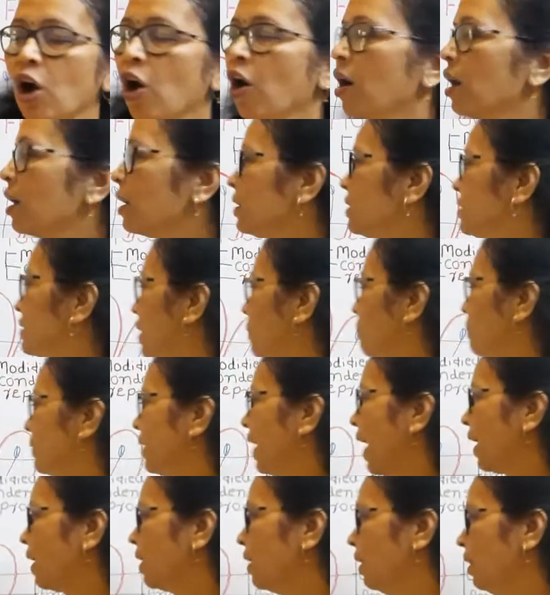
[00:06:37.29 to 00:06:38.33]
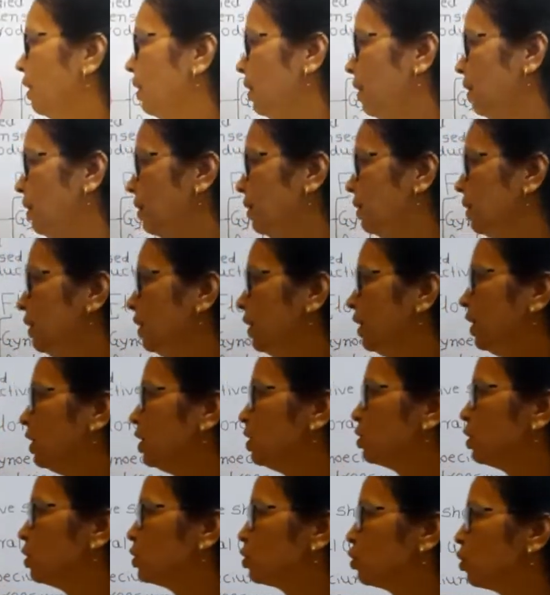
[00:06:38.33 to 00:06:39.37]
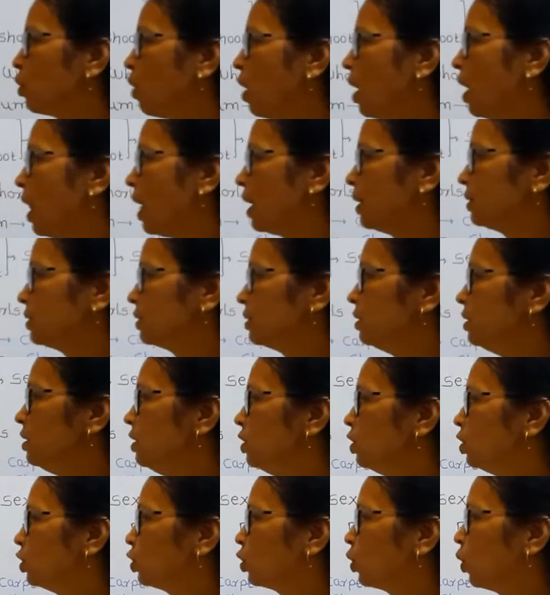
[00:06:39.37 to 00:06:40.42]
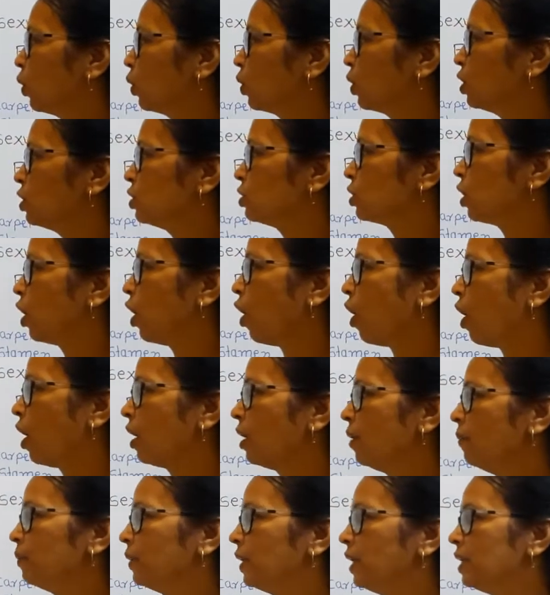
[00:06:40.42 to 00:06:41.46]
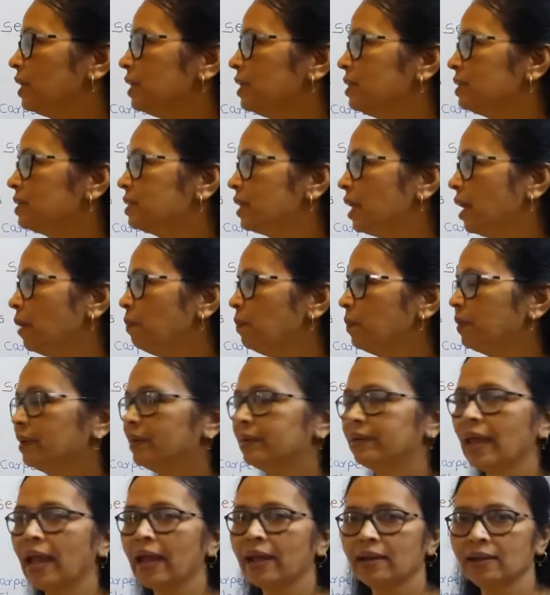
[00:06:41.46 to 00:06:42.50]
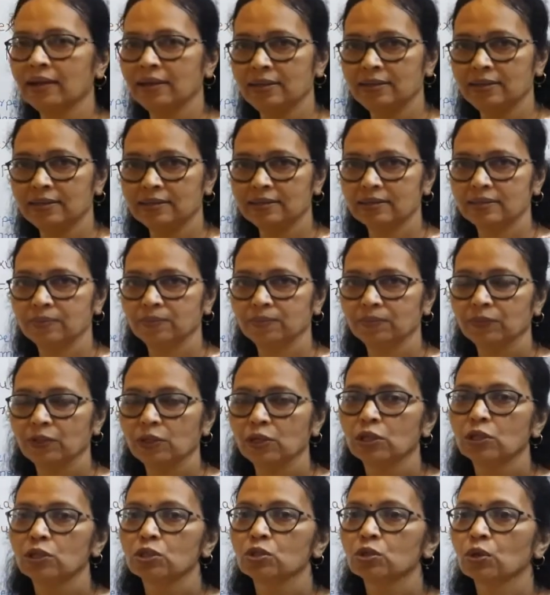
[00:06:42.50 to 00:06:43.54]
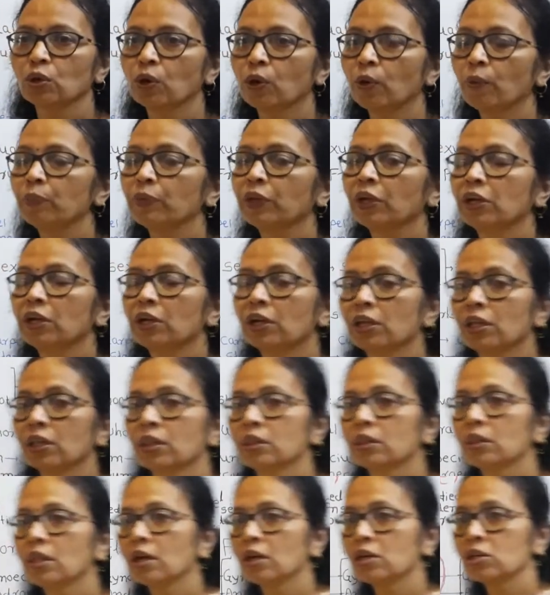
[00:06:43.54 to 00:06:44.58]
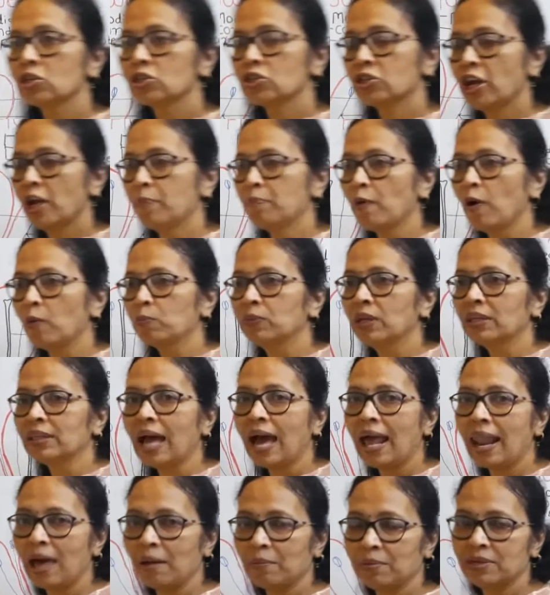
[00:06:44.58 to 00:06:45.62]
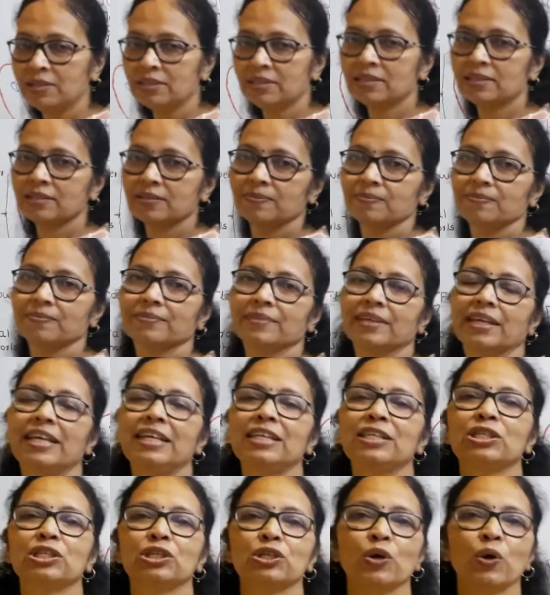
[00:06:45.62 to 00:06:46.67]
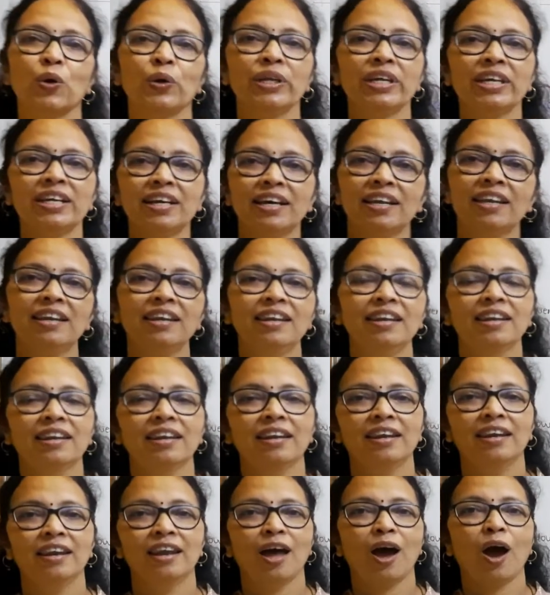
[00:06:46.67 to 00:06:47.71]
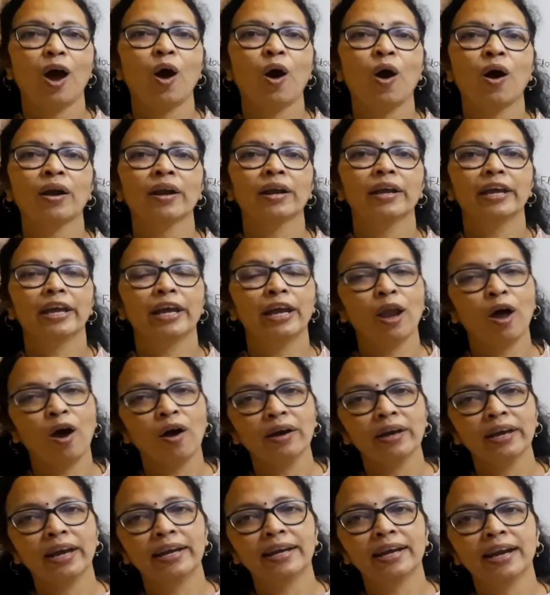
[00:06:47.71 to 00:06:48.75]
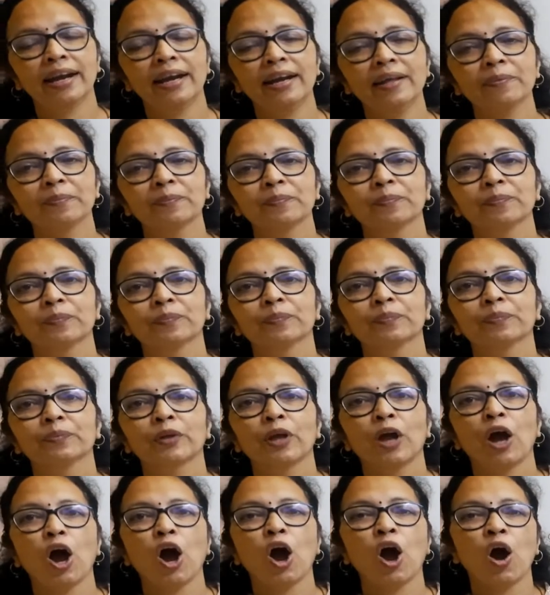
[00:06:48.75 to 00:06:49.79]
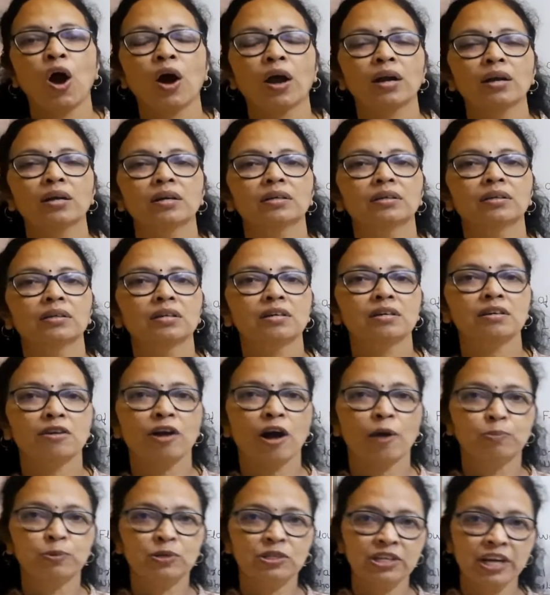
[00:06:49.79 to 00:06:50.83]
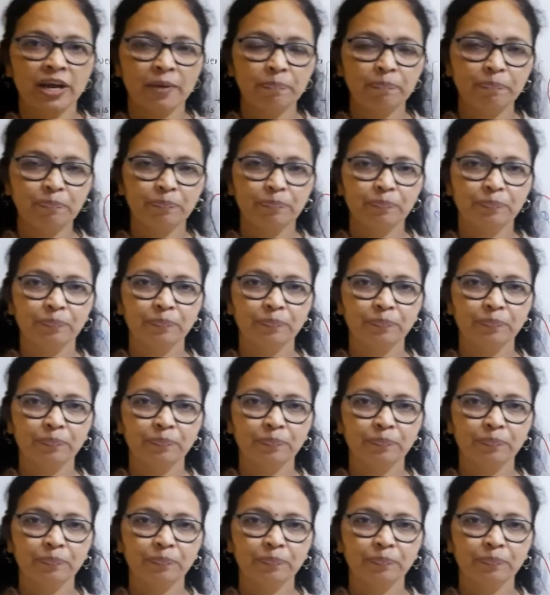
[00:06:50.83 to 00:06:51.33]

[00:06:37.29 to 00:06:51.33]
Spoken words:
or receptacle. It is also called as a torus or receptacles. So the shape of the thalamus is conical or elongated or cup shape